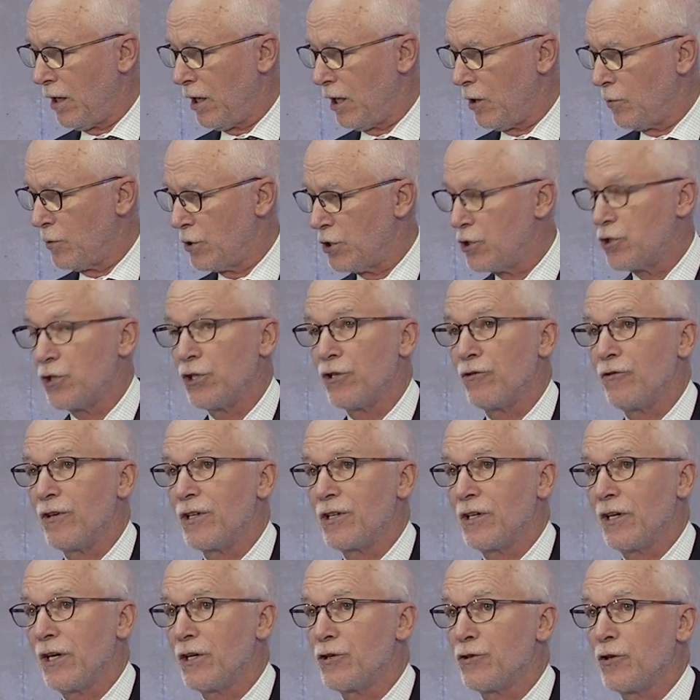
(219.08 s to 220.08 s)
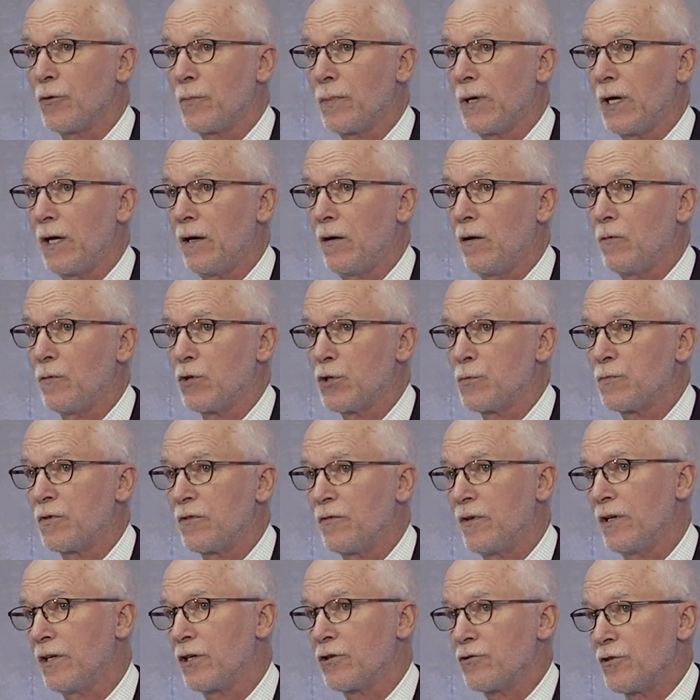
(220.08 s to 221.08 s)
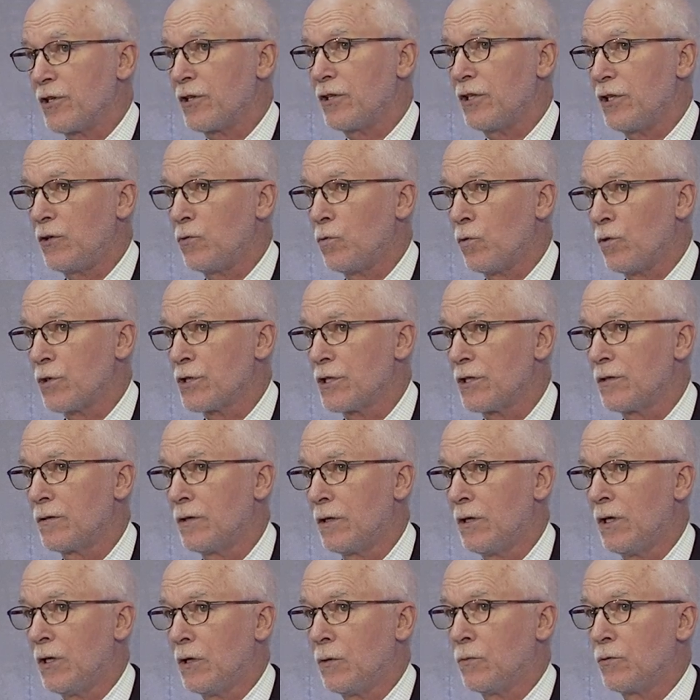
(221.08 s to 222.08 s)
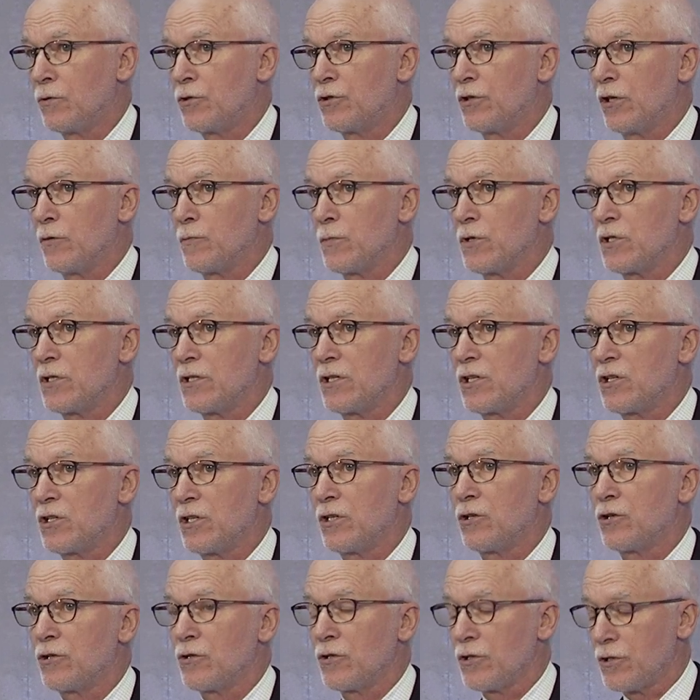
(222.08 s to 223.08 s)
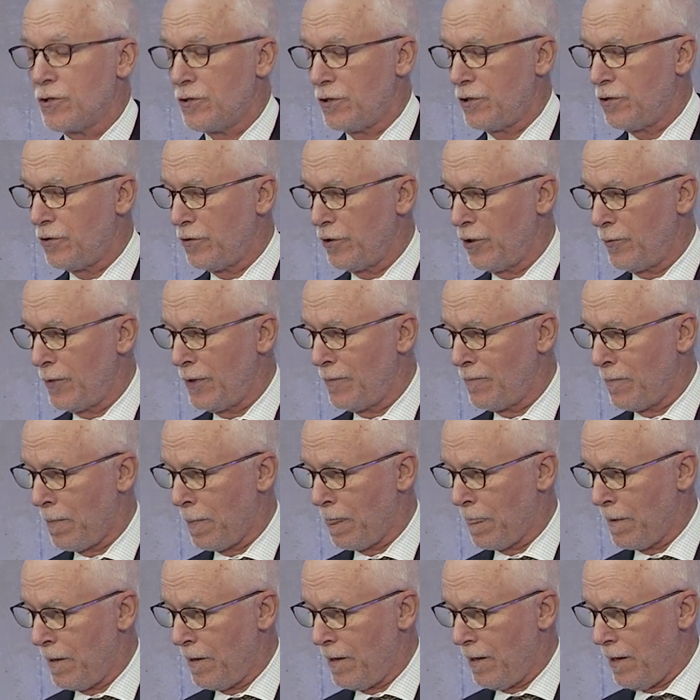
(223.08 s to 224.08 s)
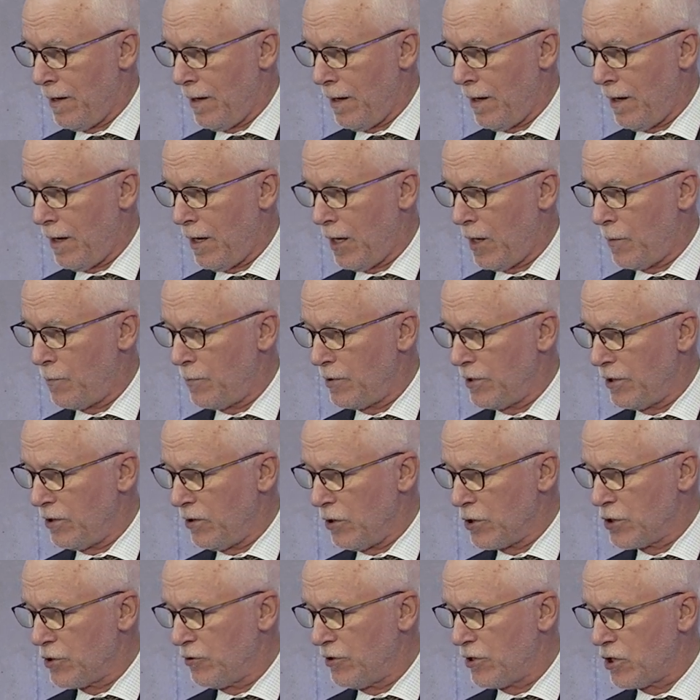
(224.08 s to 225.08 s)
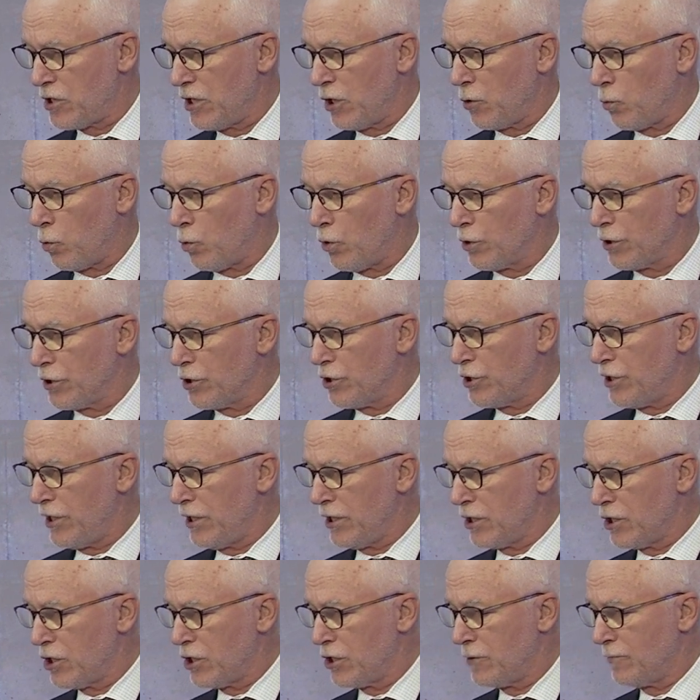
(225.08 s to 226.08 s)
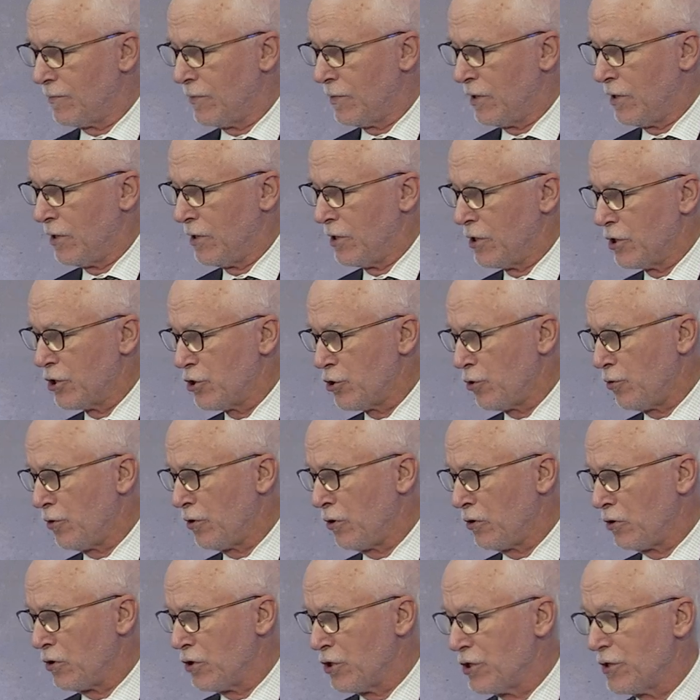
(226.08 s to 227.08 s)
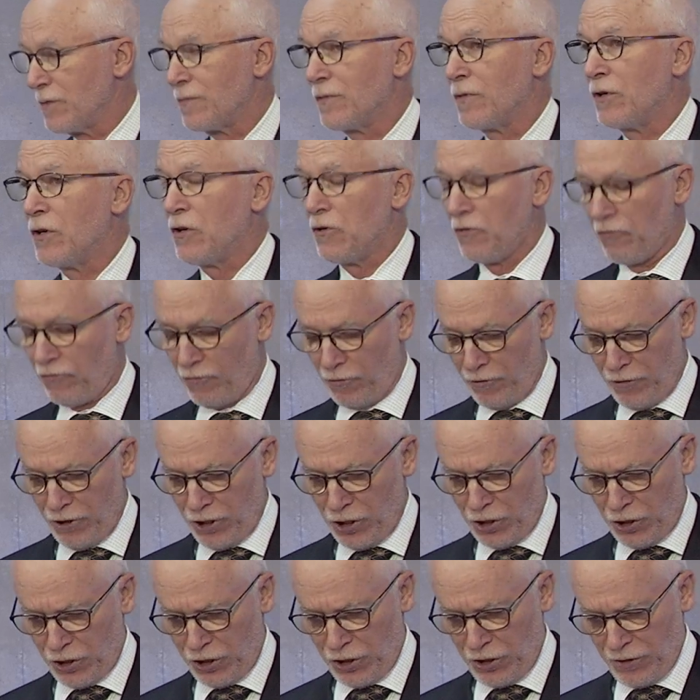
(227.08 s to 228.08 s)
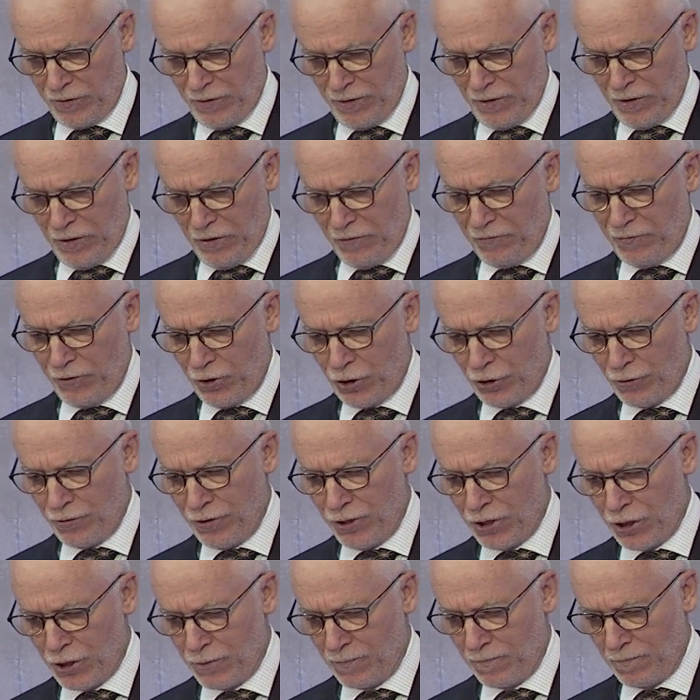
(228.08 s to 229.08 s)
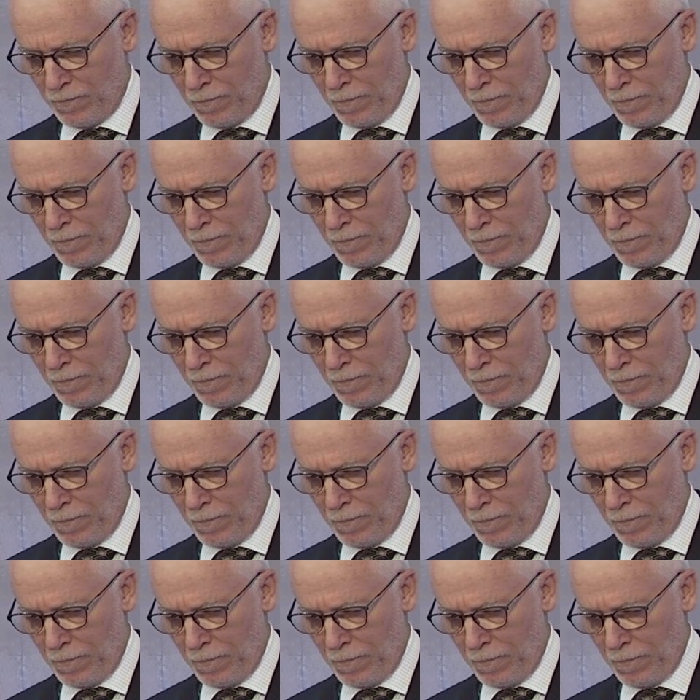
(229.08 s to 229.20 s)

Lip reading: which generate hydropower, which provide drinking water, which are obviously essentials to the economy. But then also things like watersheds, soils, forests, fisheries.